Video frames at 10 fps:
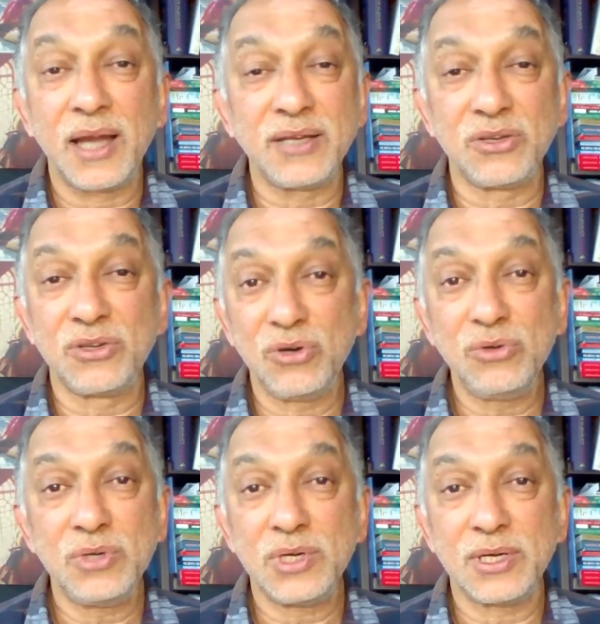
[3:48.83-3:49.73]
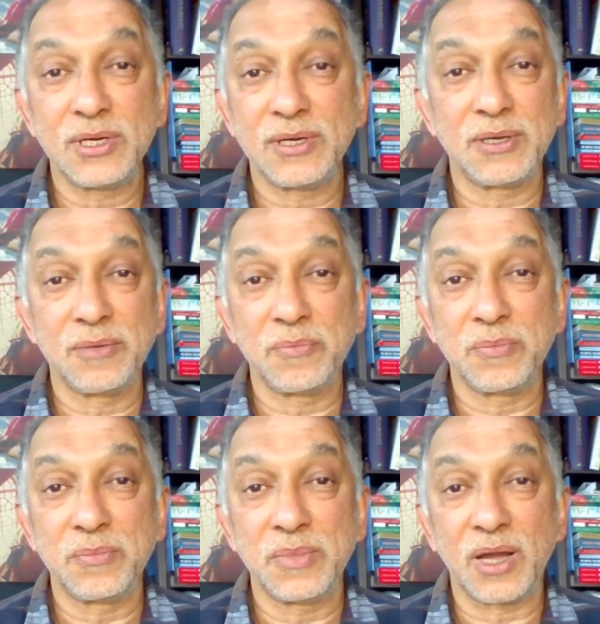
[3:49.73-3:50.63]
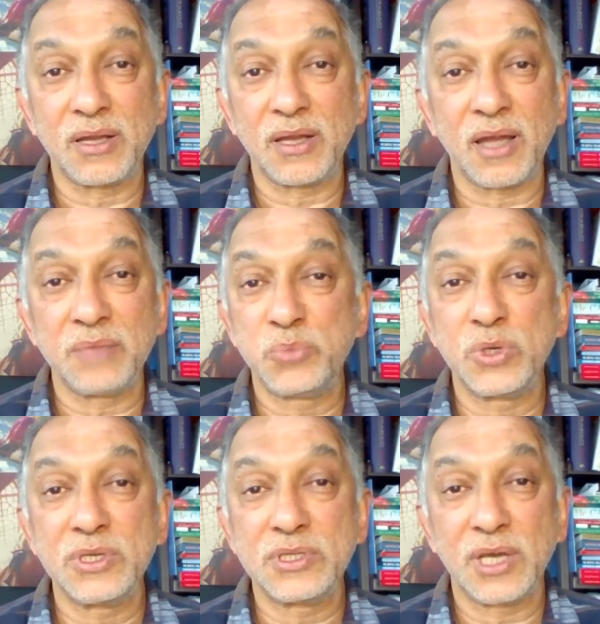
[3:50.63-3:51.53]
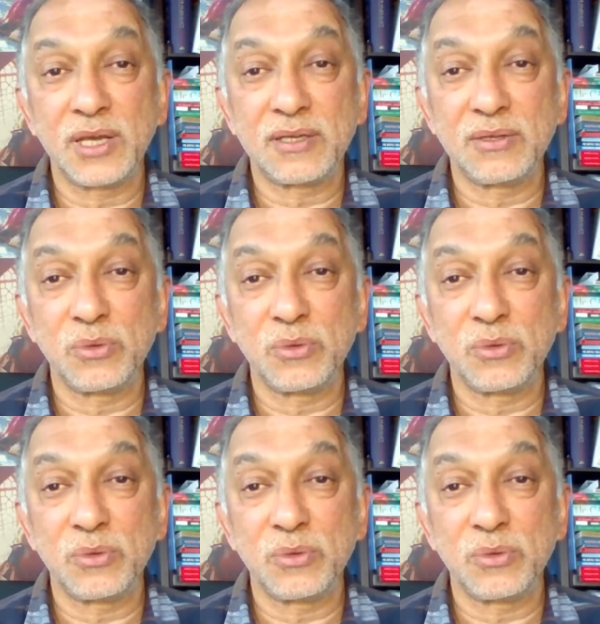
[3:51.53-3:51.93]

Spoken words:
I don't know. I wouldn't take